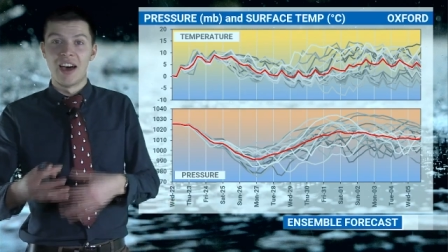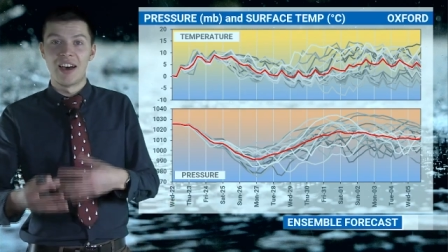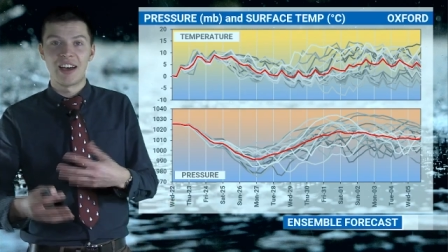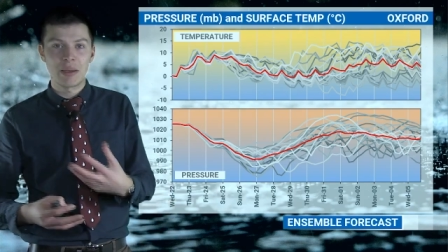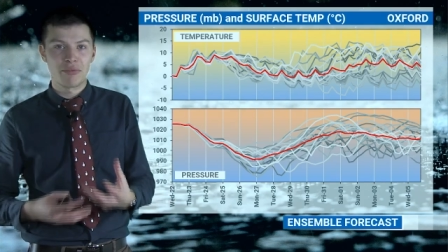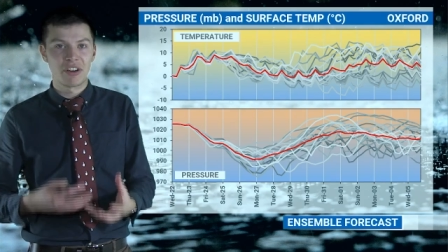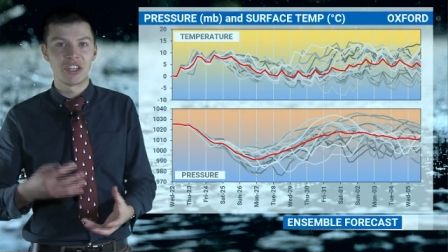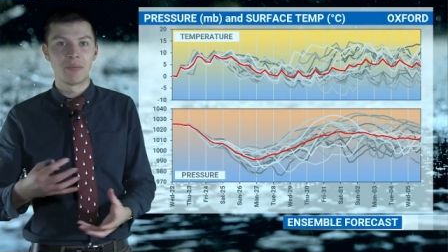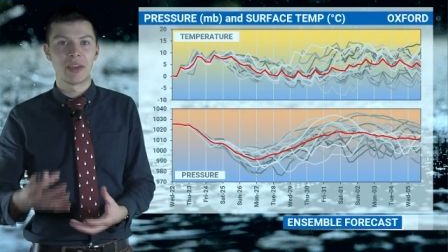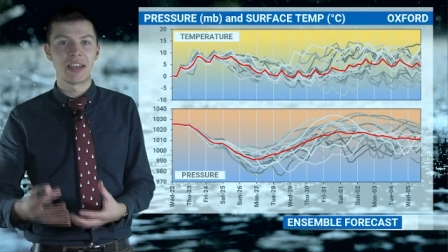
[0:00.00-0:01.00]
high
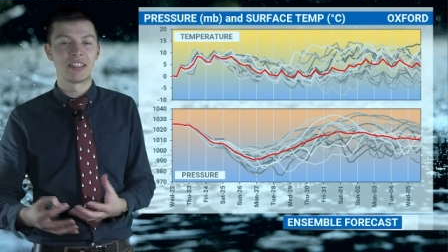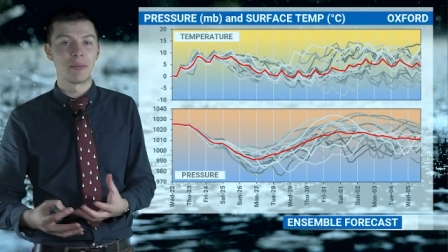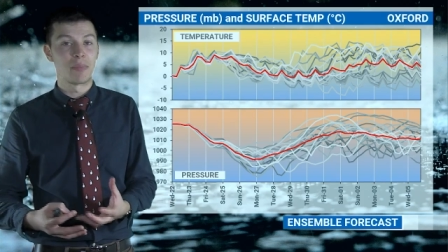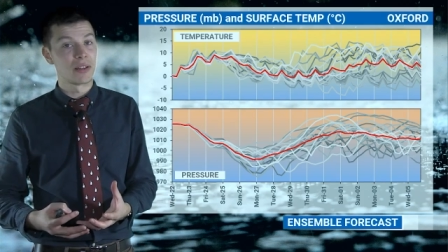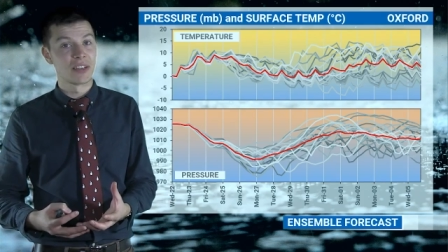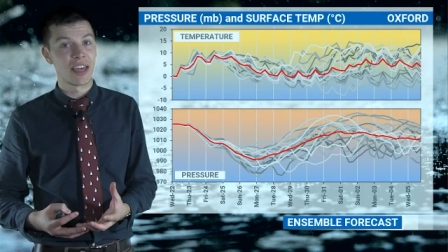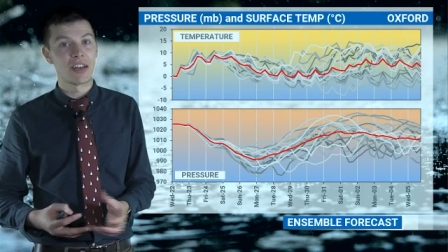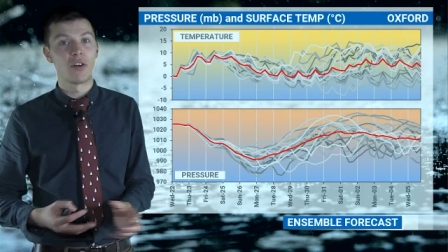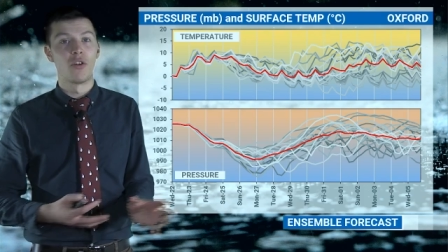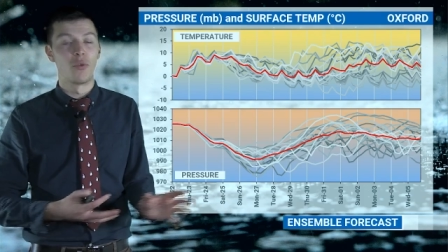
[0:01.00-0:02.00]
pressure begin to build
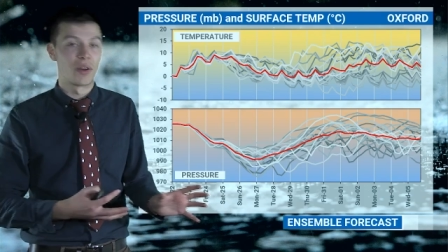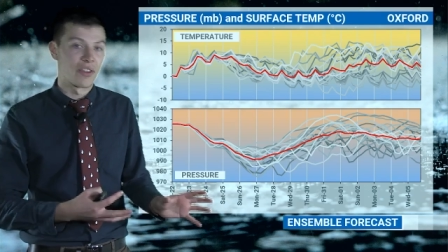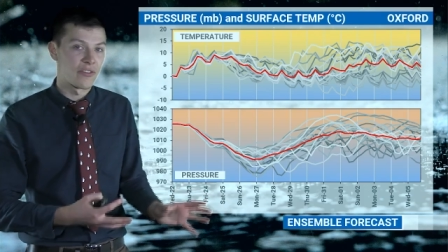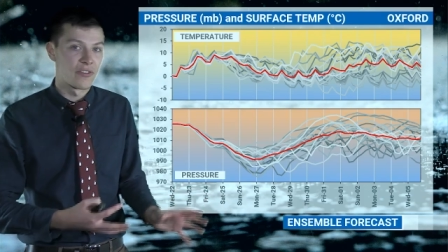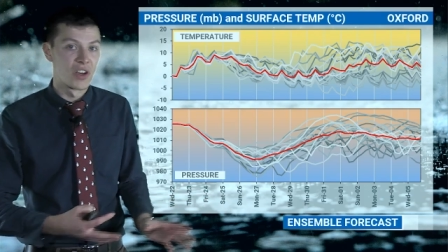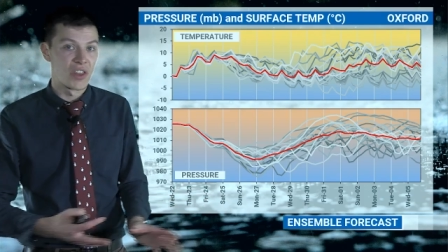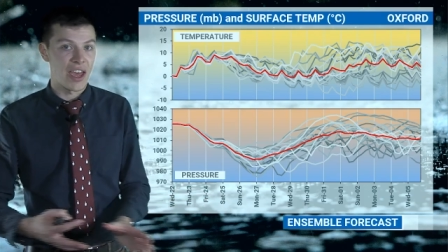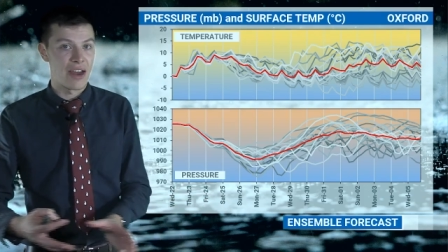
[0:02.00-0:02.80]
again or whether further